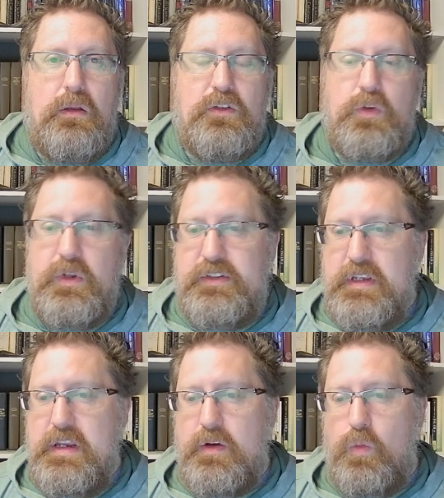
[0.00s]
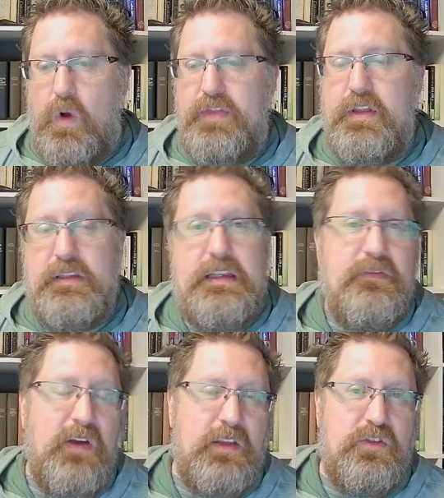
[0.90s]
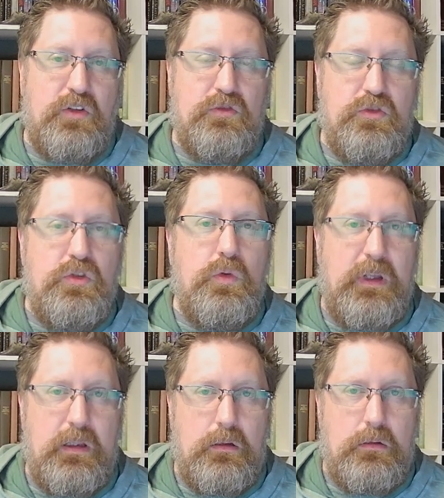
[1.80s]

So we see here what the Nephites are doing